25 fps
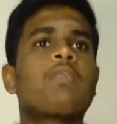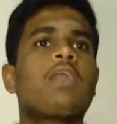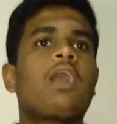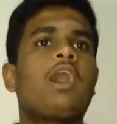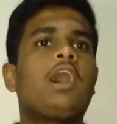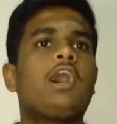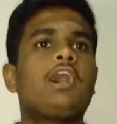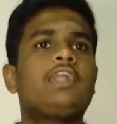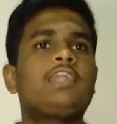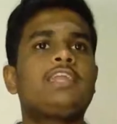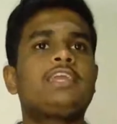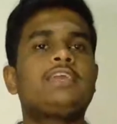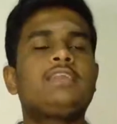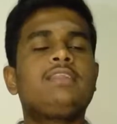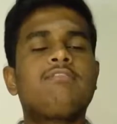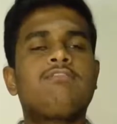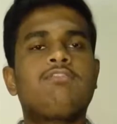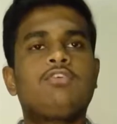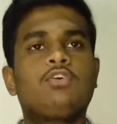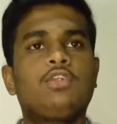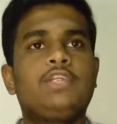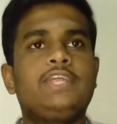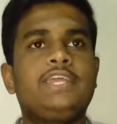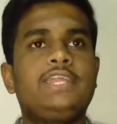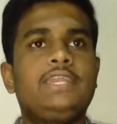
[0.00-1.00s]
Article
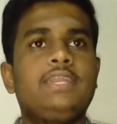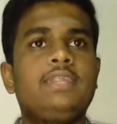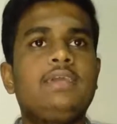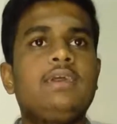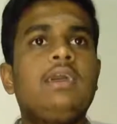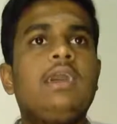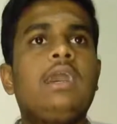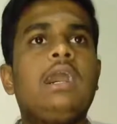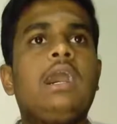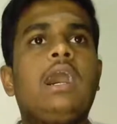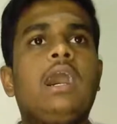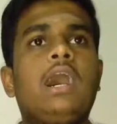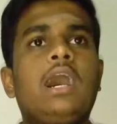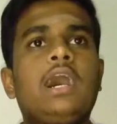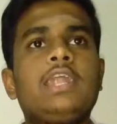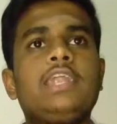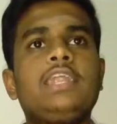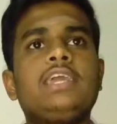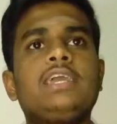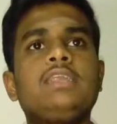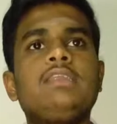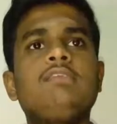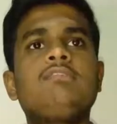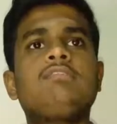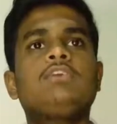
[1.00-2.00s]
14.
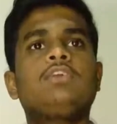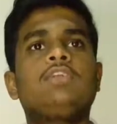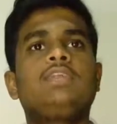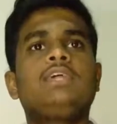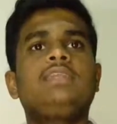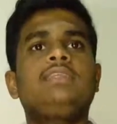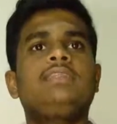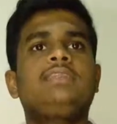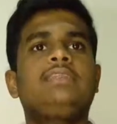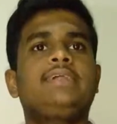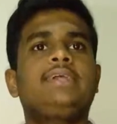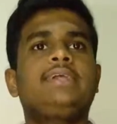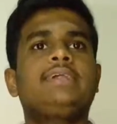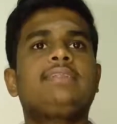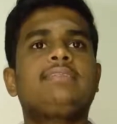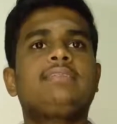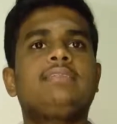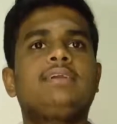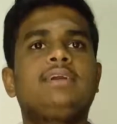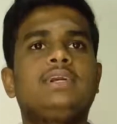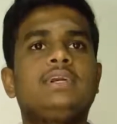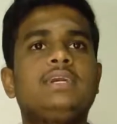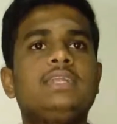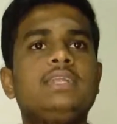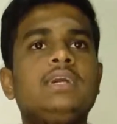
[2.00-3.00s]
Article 14 says
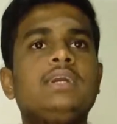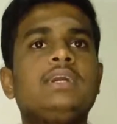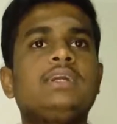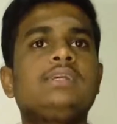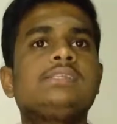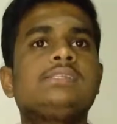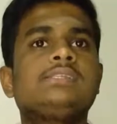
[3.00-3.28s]
that